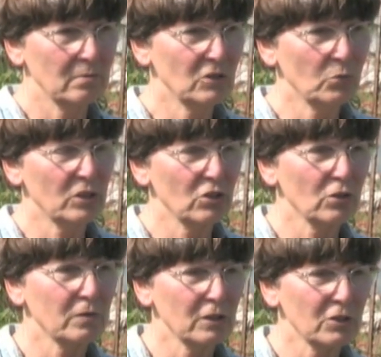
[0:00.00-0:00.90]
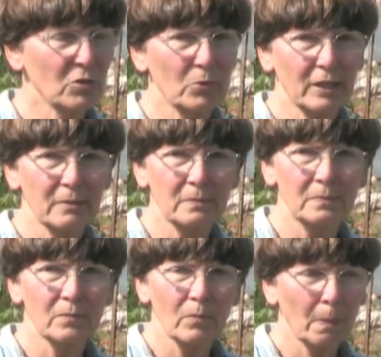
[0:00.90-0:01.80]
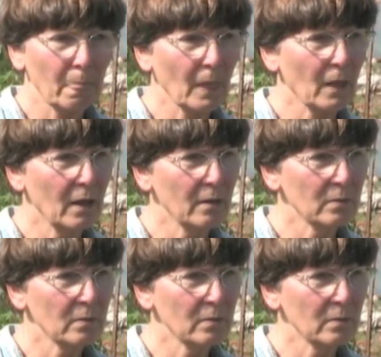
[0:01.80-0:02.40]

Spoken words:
switch it over in the spring. Yeah.